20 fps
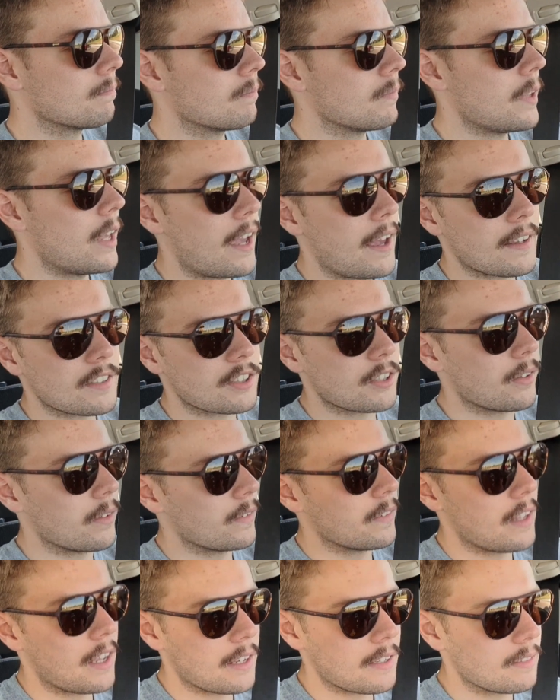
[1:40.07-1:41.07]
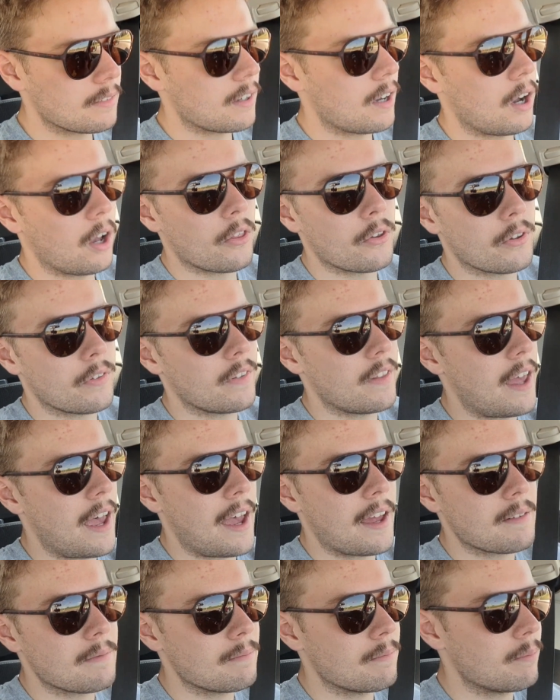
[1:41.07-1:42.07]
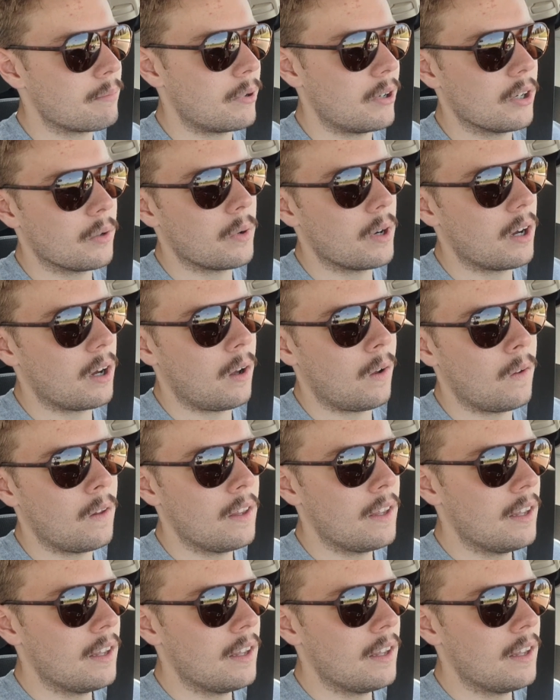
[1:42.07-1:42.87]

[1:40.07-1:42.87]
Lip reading: yeah, so, and then other than that, pretty well